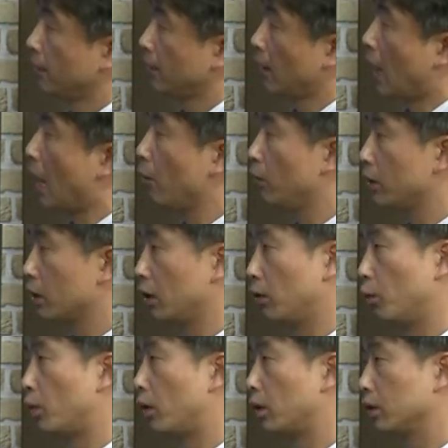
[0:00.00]
I want to
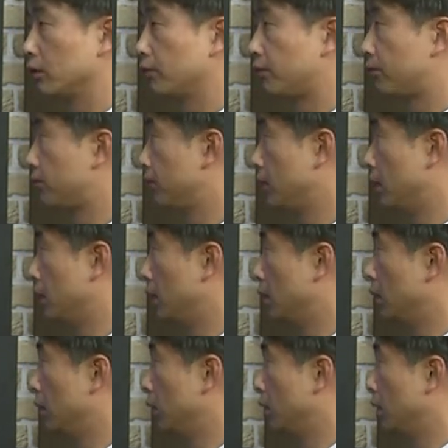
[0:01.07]
work
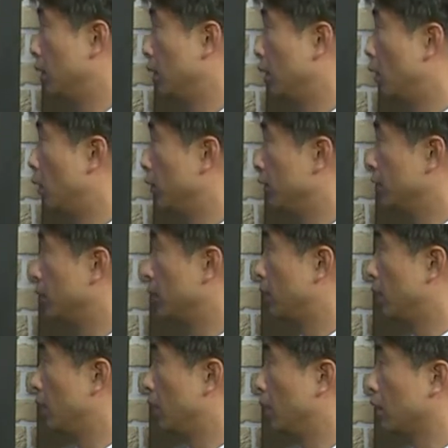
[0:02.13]
on
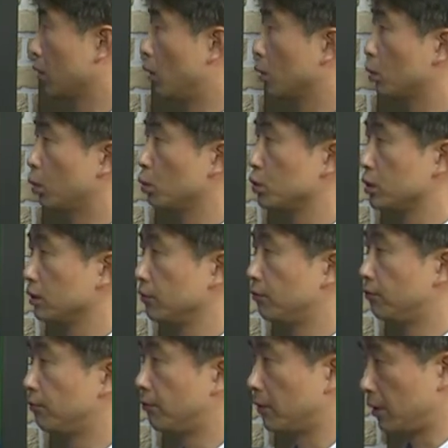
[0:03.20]
the conclusion
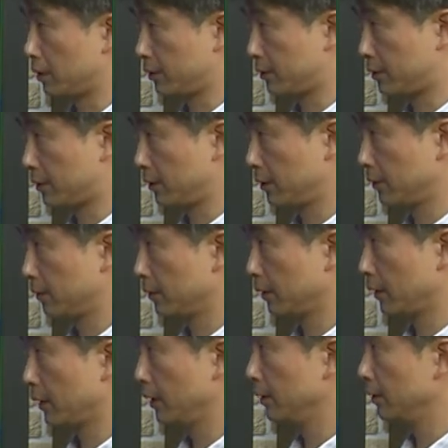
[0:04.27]
first,
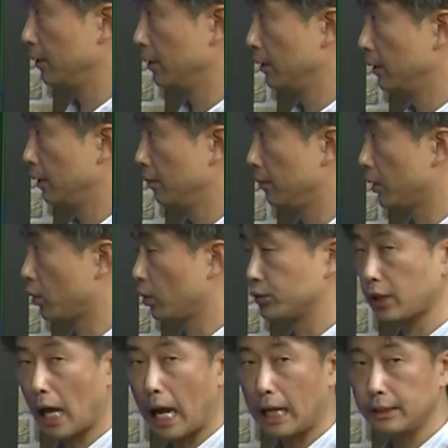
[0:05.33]
okay? Because
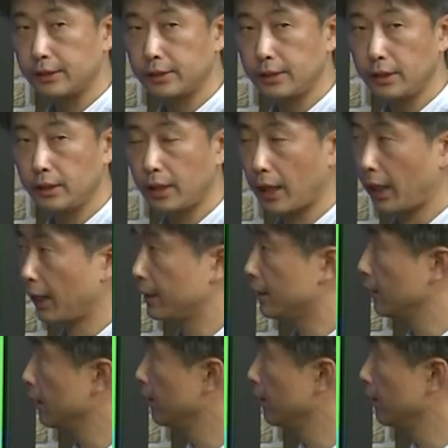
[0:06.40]
I see that